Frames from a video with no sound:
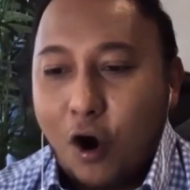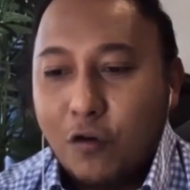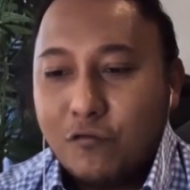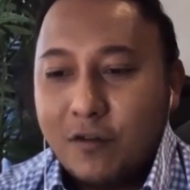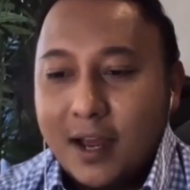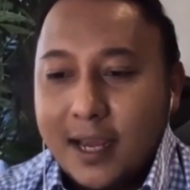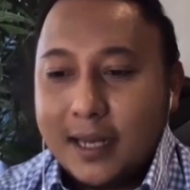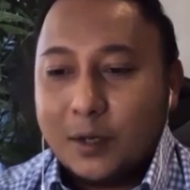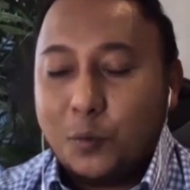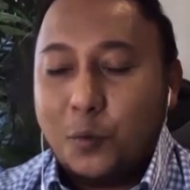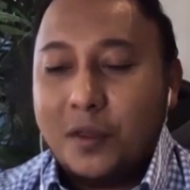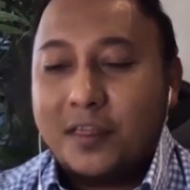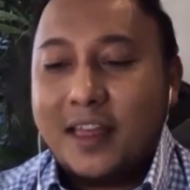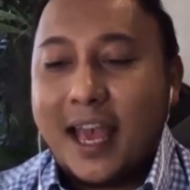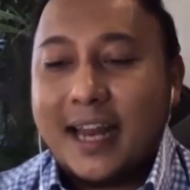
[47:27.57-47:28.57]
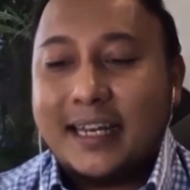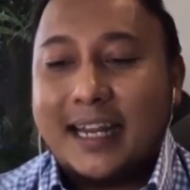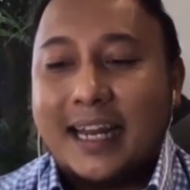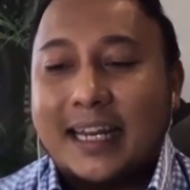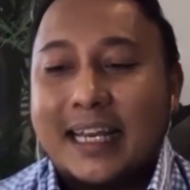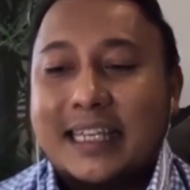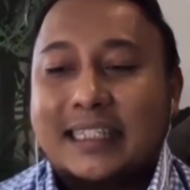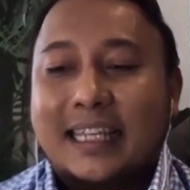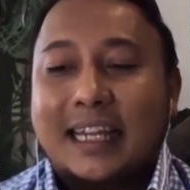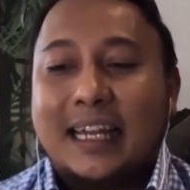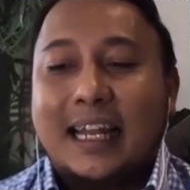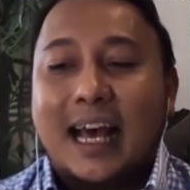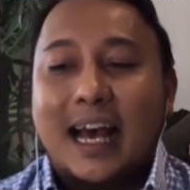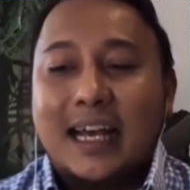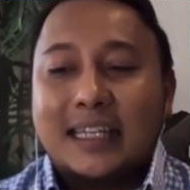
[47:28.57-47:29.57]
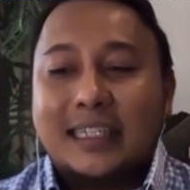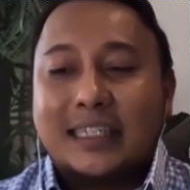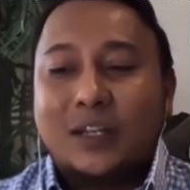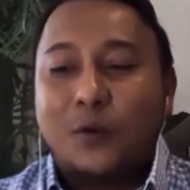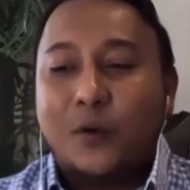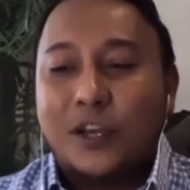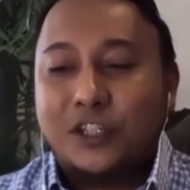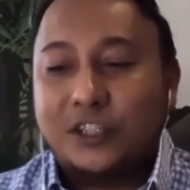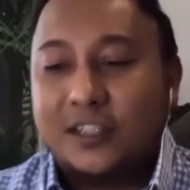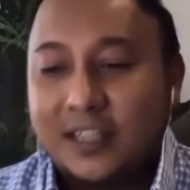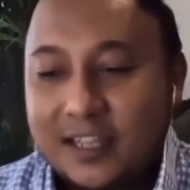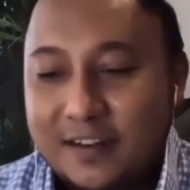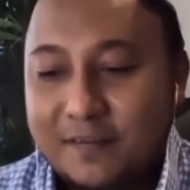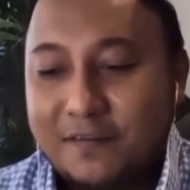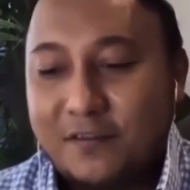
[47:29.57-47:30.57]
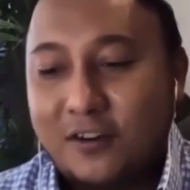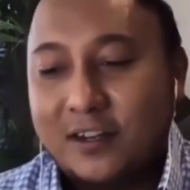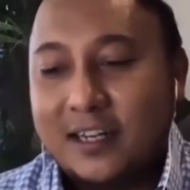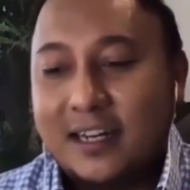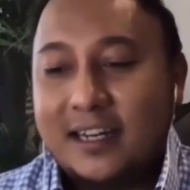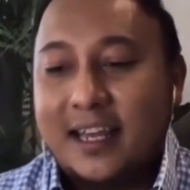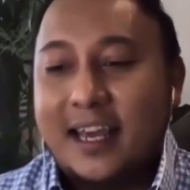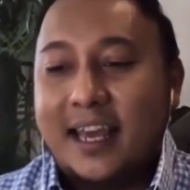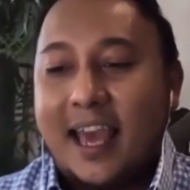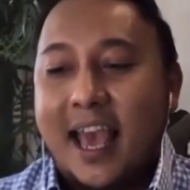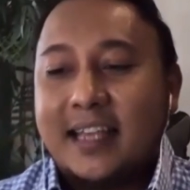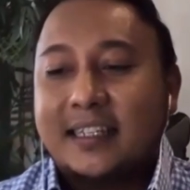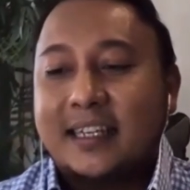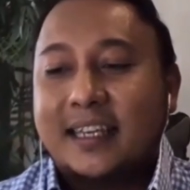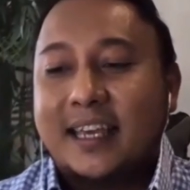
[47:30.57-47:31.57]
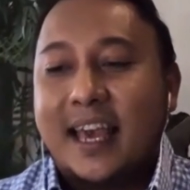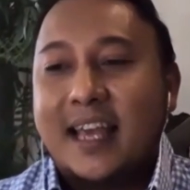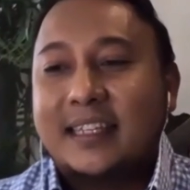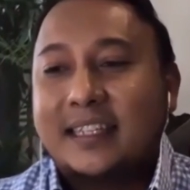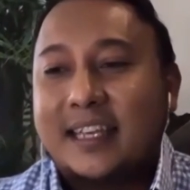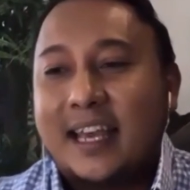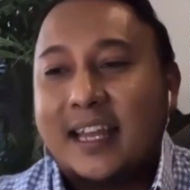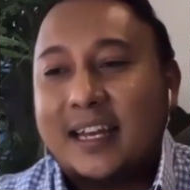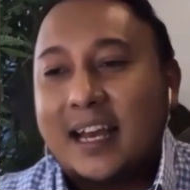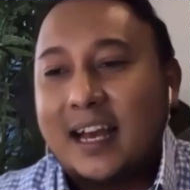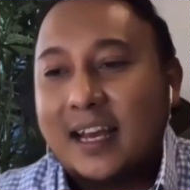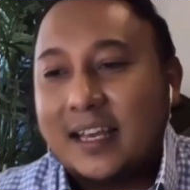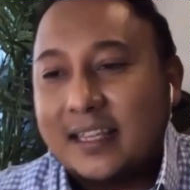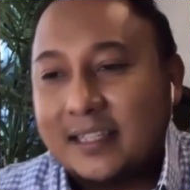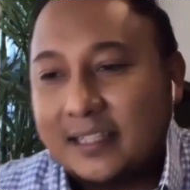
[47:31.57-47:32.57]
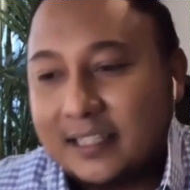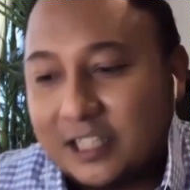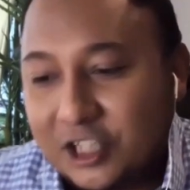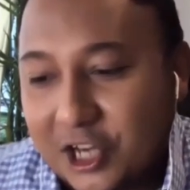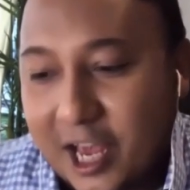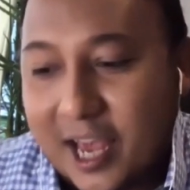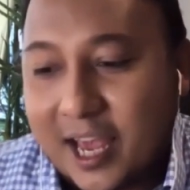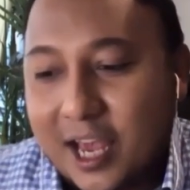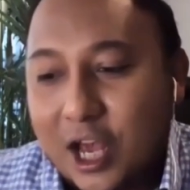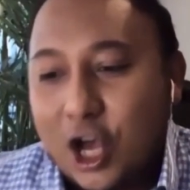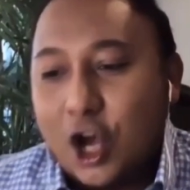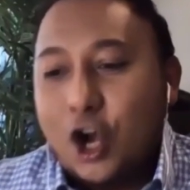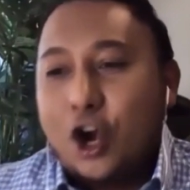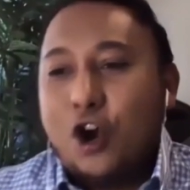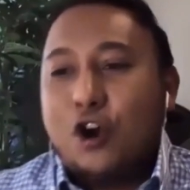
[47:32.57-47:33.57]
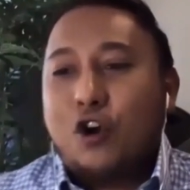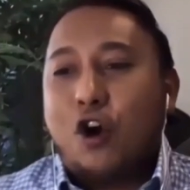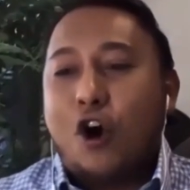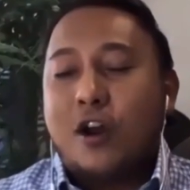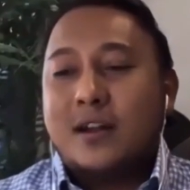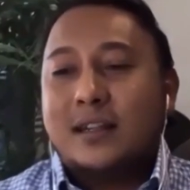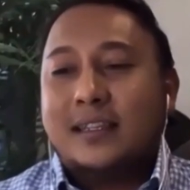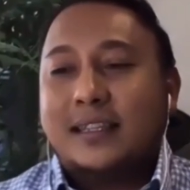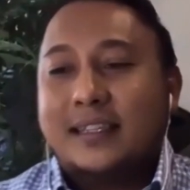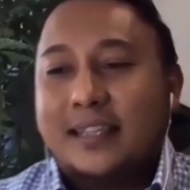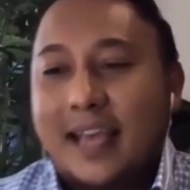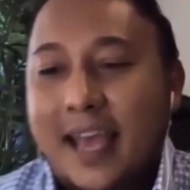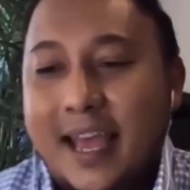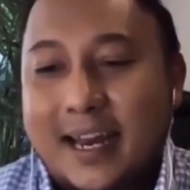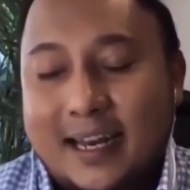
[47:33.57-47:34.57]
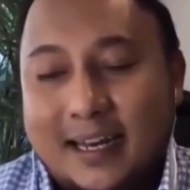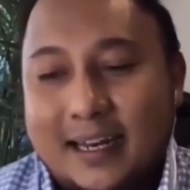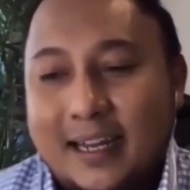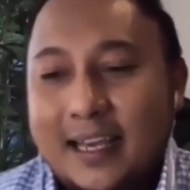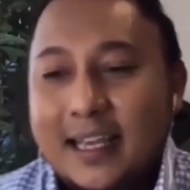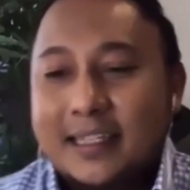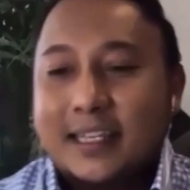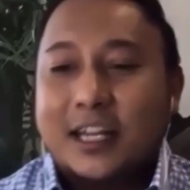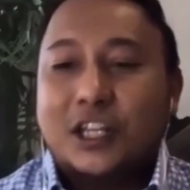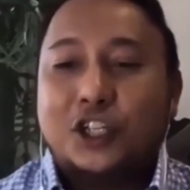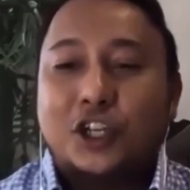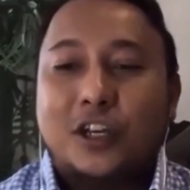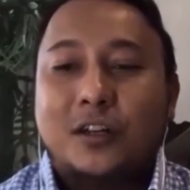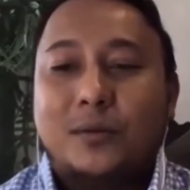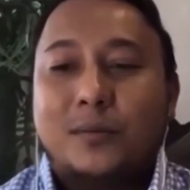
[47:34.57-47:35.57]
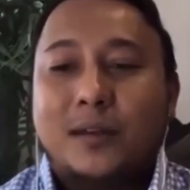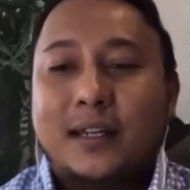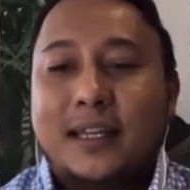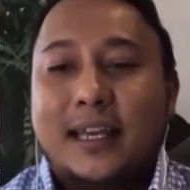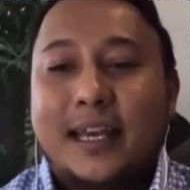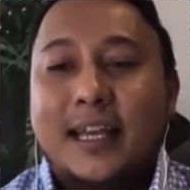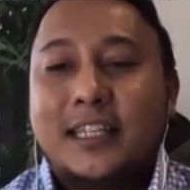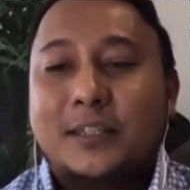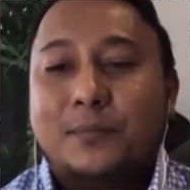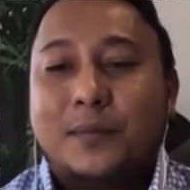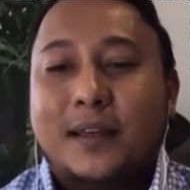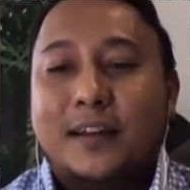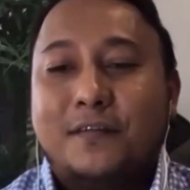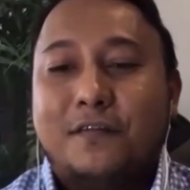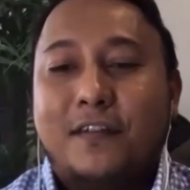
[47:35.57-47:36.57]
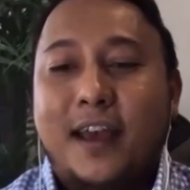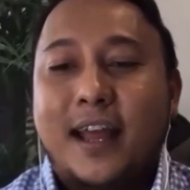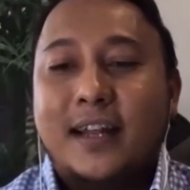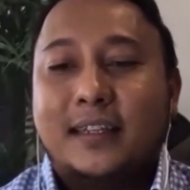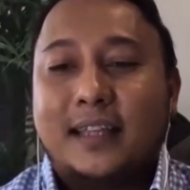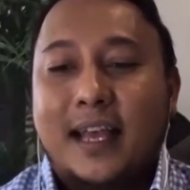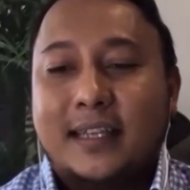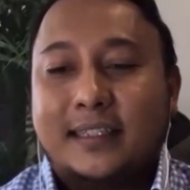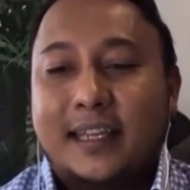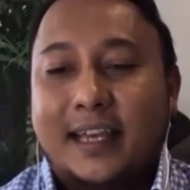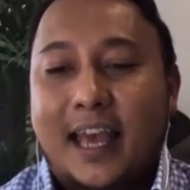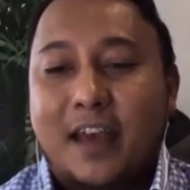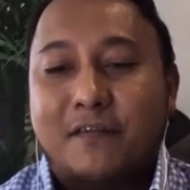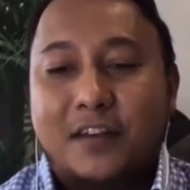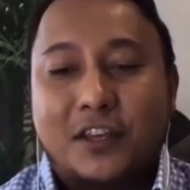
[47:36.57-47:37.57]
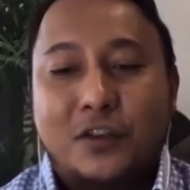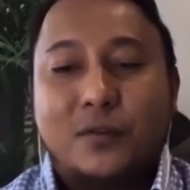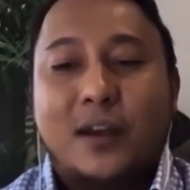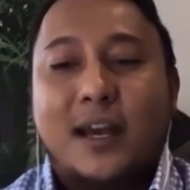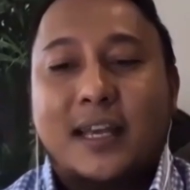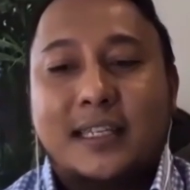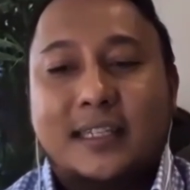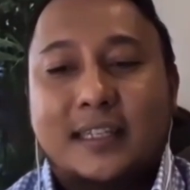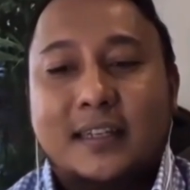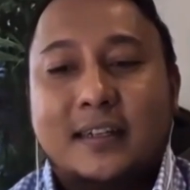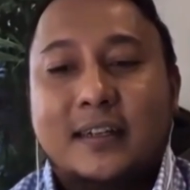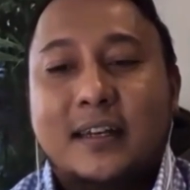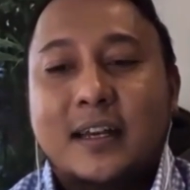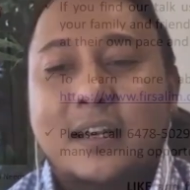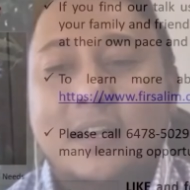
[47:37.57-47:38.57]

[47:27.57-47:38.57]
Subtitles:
All right, with that, that is the last question for the day. As a guest, can I share content? Ladies and gentlemen, it's been fantastic having you guys here,